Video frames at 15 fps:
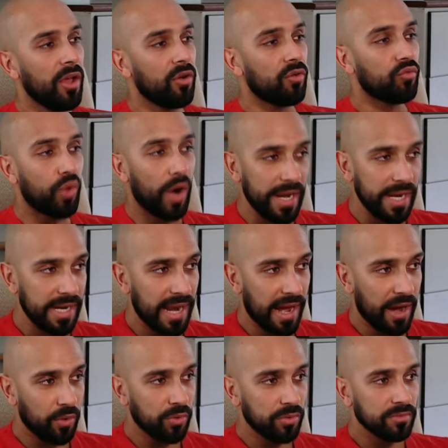Right
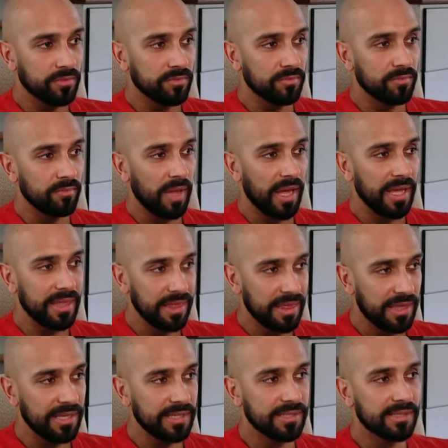now, in
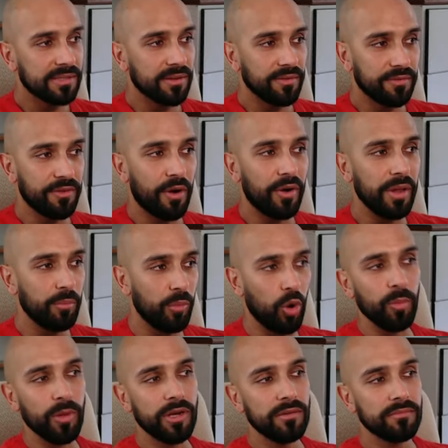this very
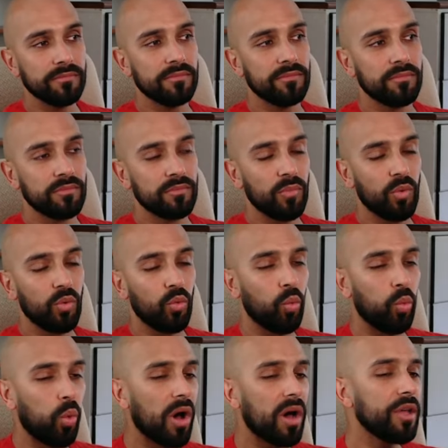moment,
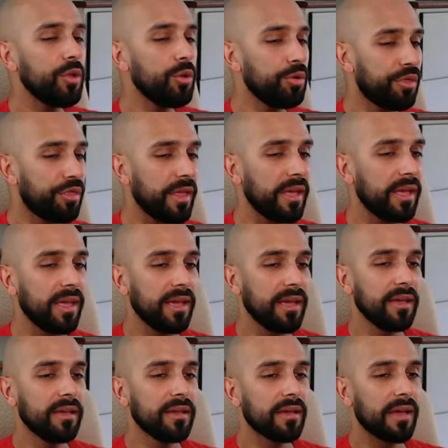what are you
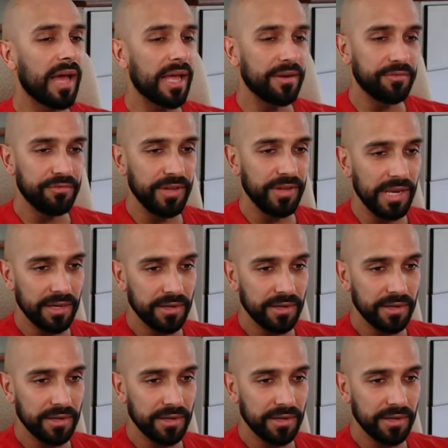thinking and feeling?